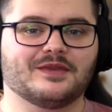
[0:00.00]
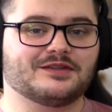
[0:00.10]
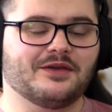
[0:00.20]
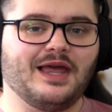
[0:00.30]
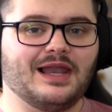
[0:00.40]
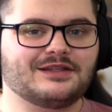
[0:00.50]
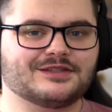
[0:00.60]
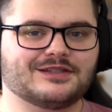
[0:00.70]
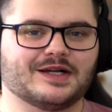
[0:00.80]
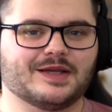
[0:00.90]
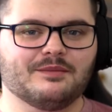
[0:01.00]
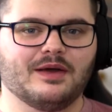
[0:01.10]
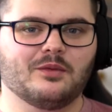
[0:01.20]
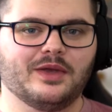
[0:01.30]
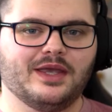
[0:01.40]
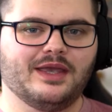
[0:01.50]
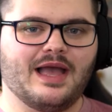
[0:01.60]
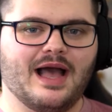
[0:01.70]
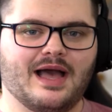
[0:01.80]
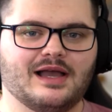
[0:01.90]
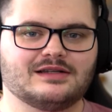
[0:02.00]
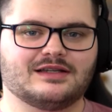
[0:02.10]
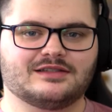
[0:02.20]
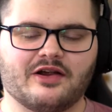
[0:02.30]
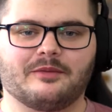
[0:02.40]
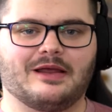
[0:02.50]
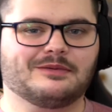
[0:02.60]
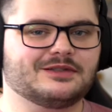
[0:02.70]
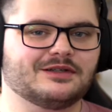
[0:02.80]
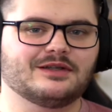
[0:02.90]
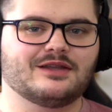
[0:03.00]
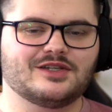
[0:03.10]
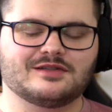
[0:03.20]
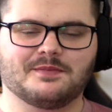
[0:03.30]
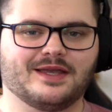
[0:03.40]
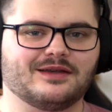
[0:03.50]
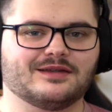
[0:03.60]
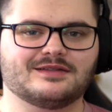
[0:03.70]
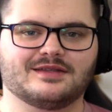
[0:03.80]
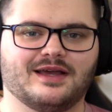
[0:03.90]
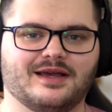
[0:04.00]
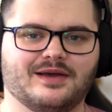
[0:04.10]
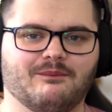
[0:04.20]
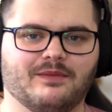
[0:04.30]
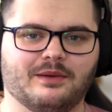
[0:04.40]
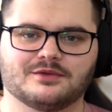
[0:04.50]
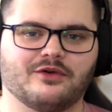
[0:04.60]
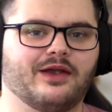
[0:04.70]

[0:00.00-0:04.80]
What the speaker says: So yeah, last time we had a terrible episode, just because it was